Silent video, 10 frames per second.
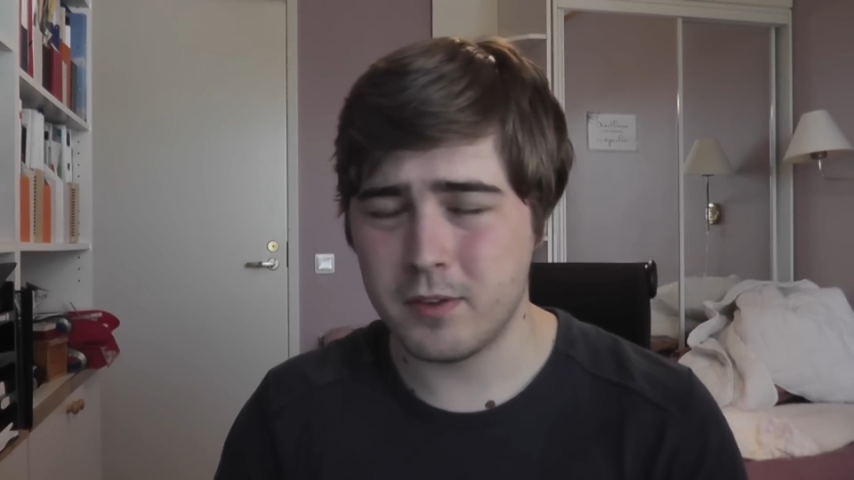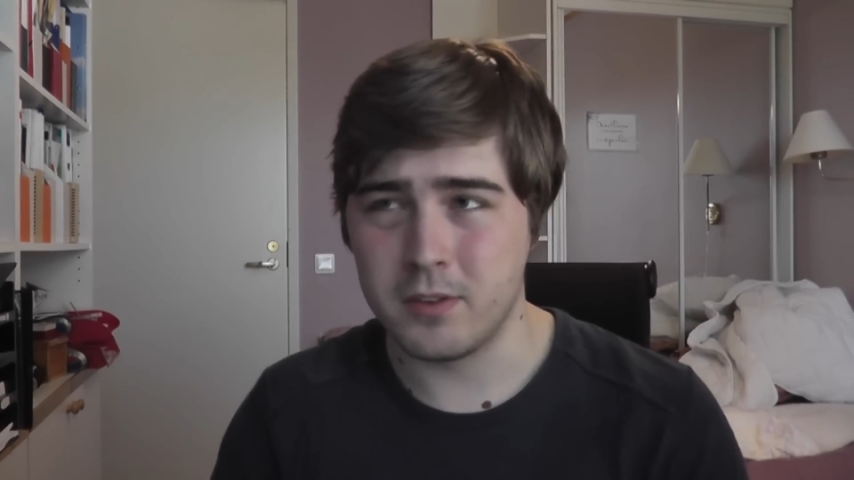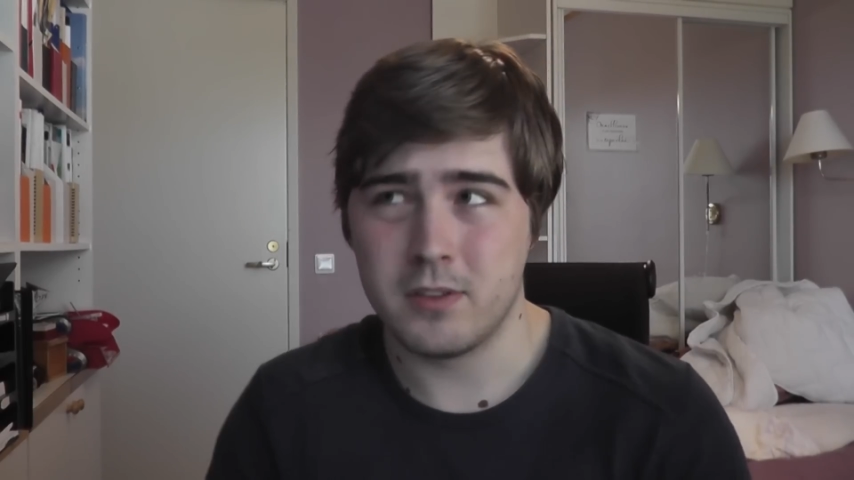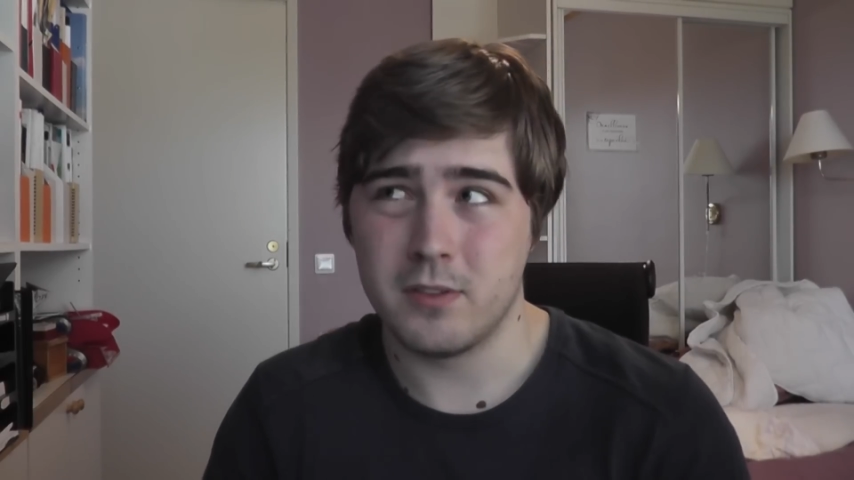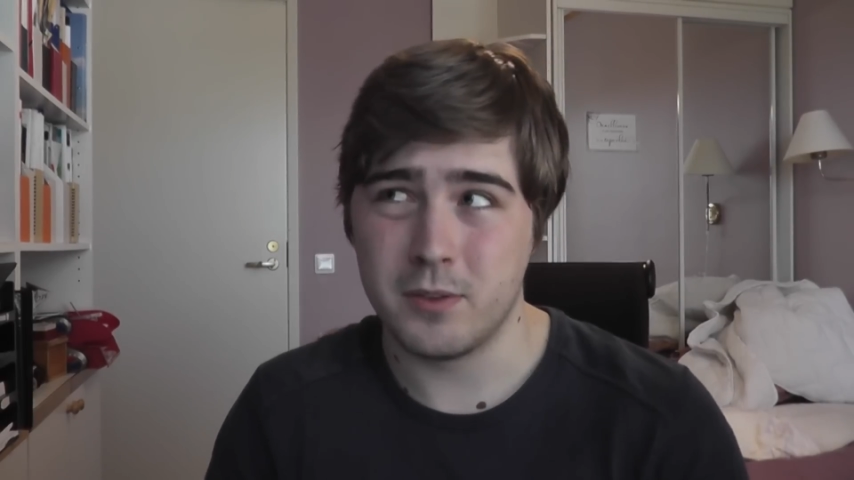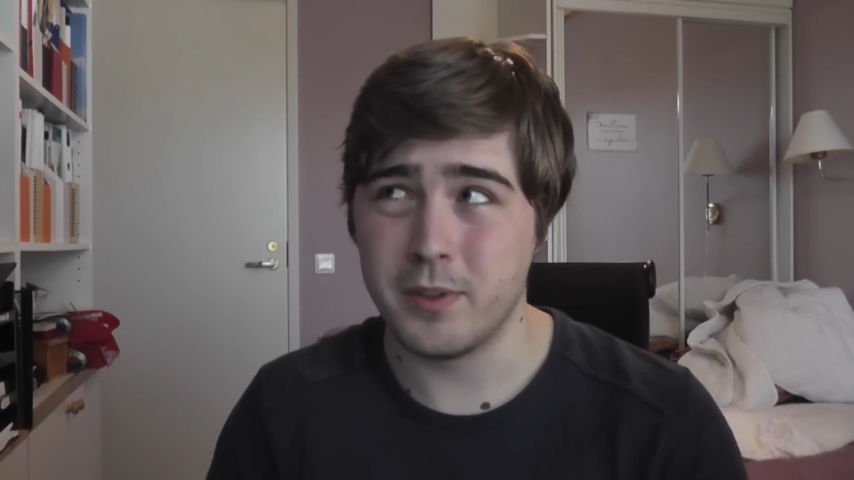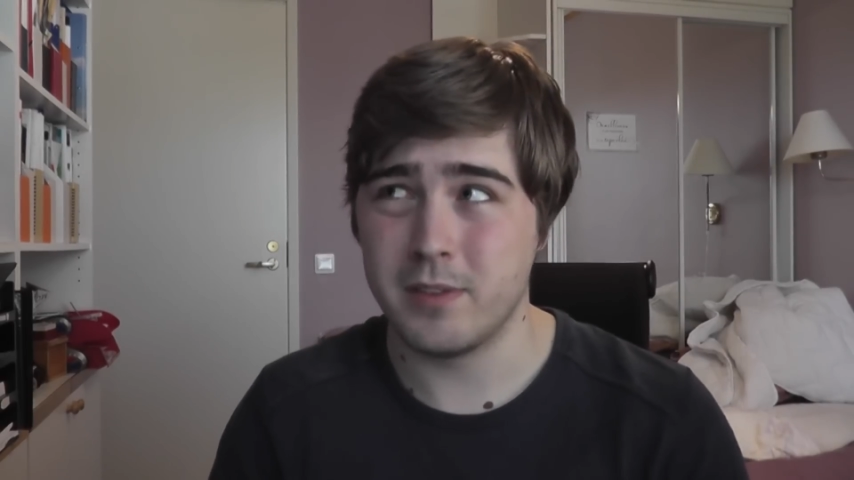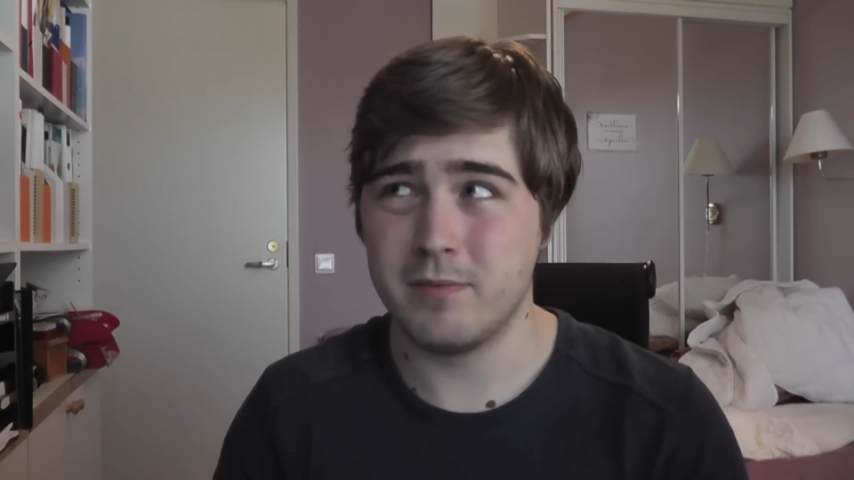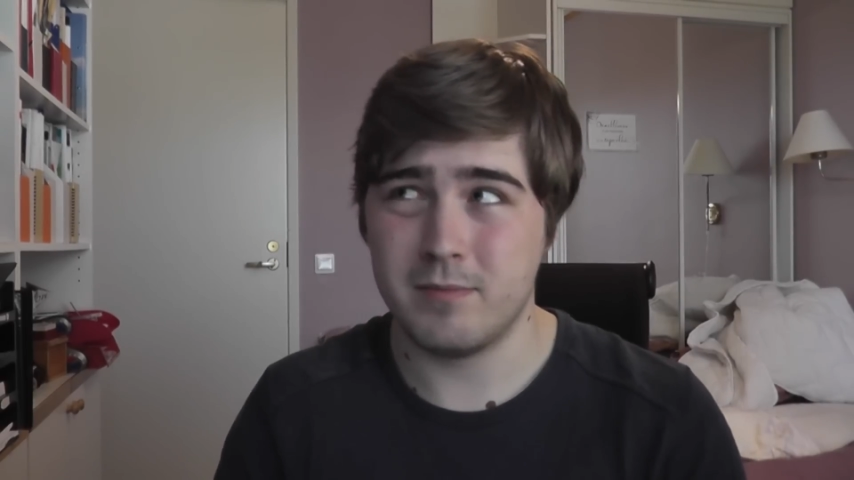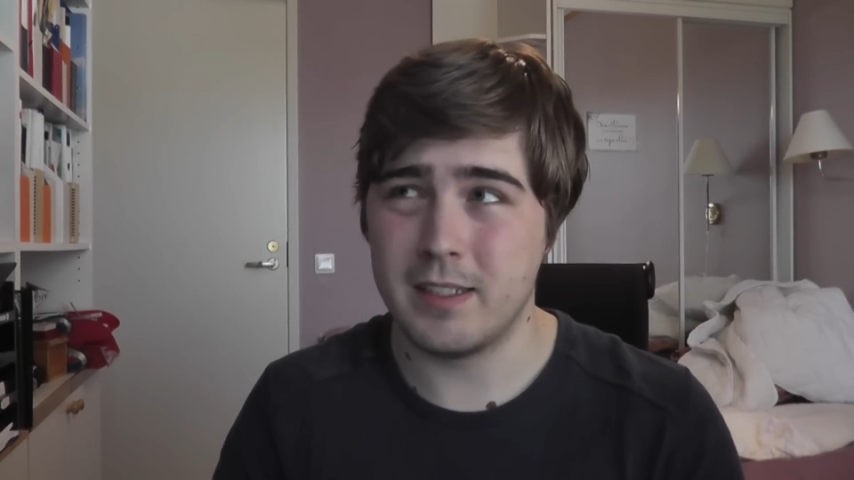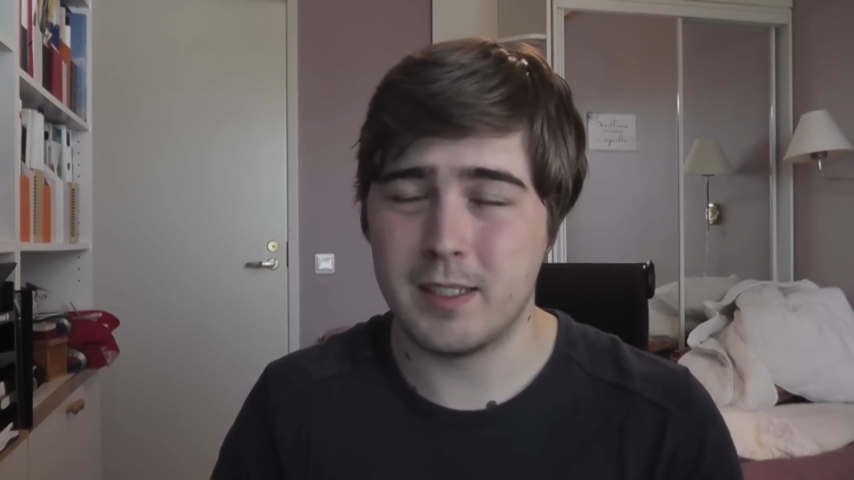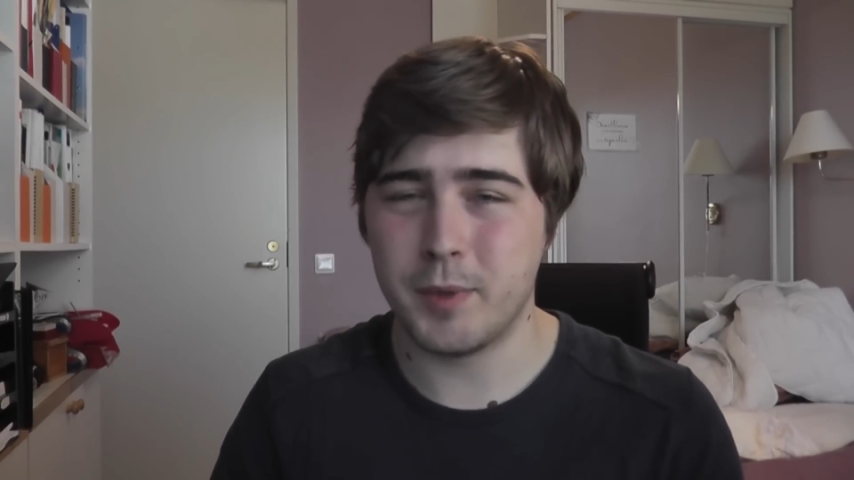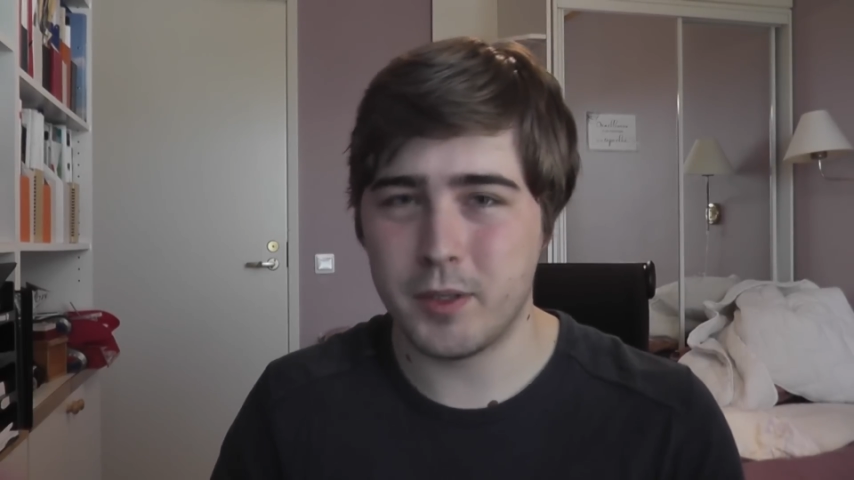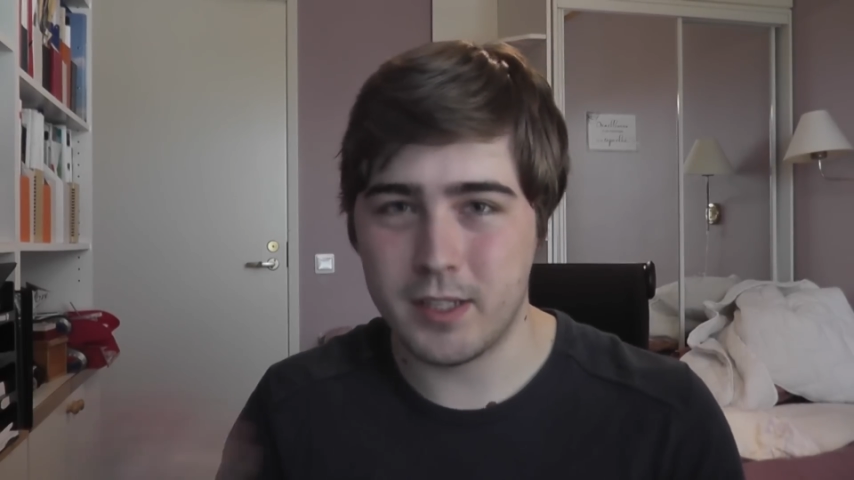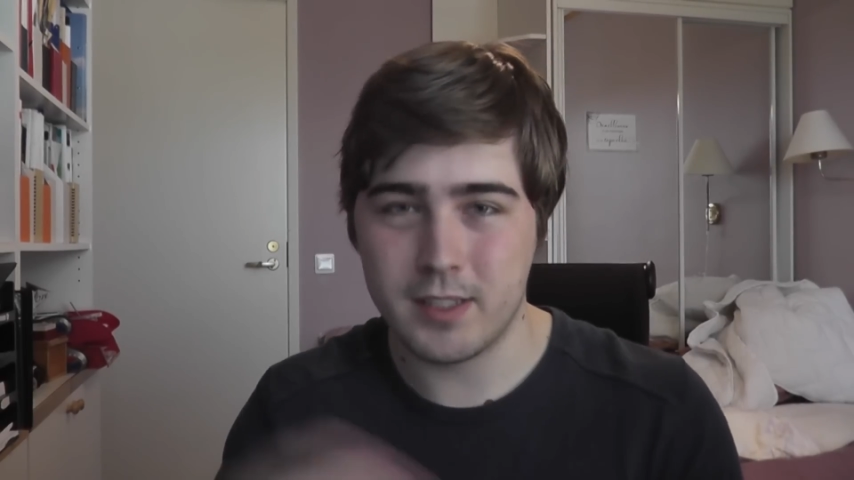Also, it's about